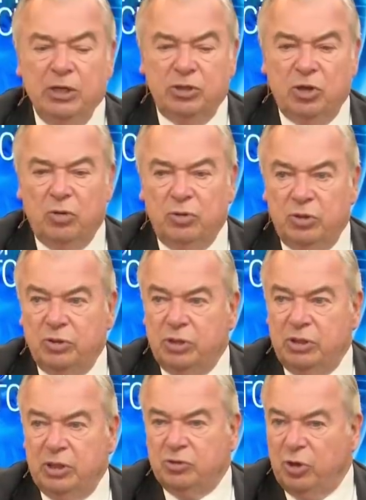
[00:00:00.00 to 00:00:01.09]
So
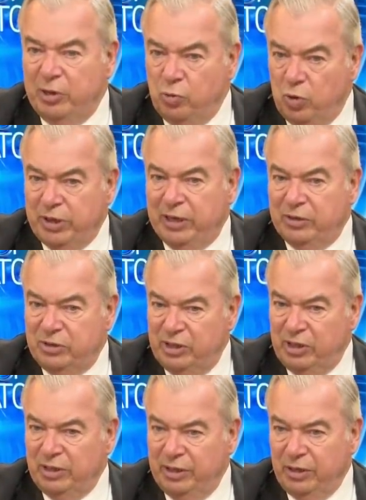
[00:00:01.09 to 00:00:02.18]
they're trying to work out a
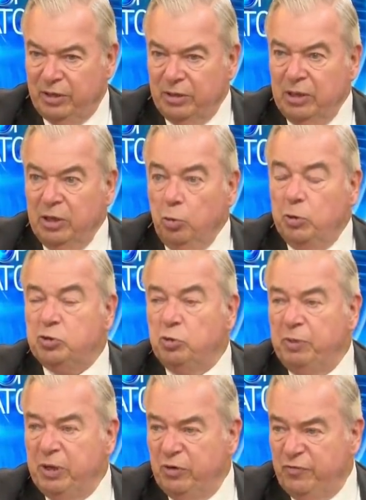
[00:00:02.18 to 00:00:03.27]
deal here, which will
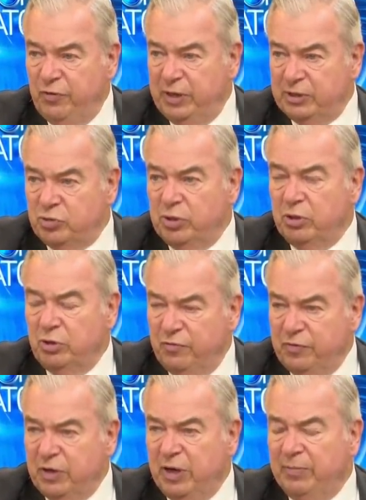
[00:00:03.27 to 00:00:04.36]
be good for Israel, good
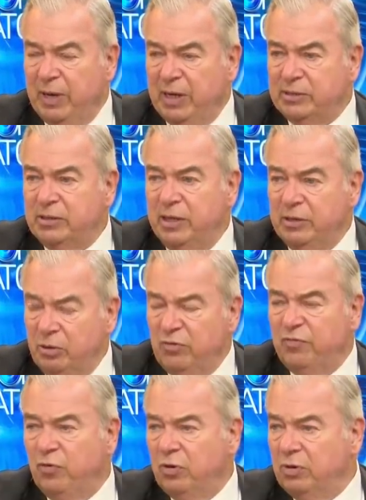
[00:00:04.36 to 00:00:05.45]
for Hamas, and good
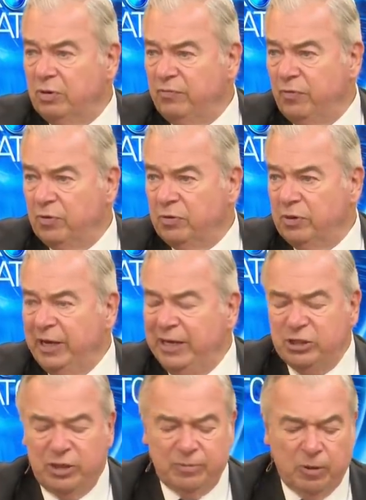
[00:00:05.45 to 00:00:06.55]
for, for
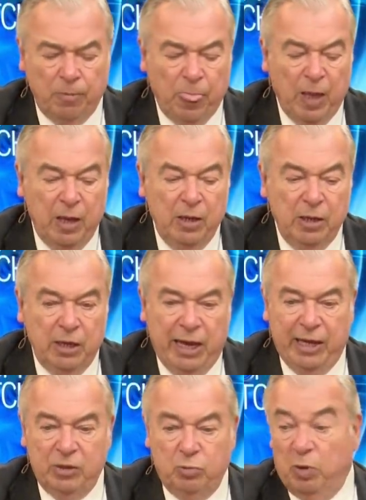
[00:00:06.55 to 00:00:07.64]
Egypt.
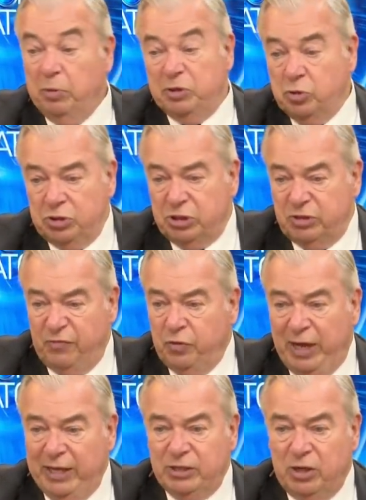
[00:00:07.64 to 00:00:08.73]
And what we saw just a few
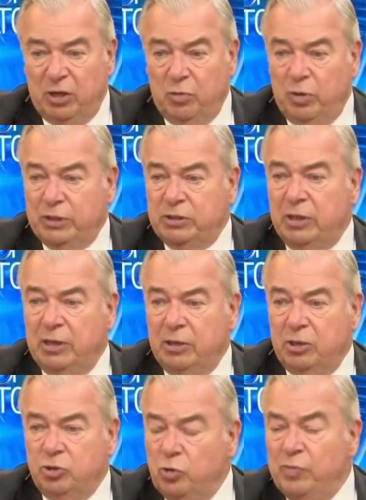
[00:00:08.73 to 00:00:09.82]
days ago was
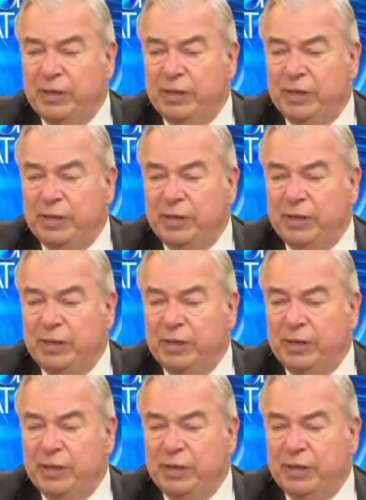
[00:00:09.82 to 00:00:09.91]
uh, two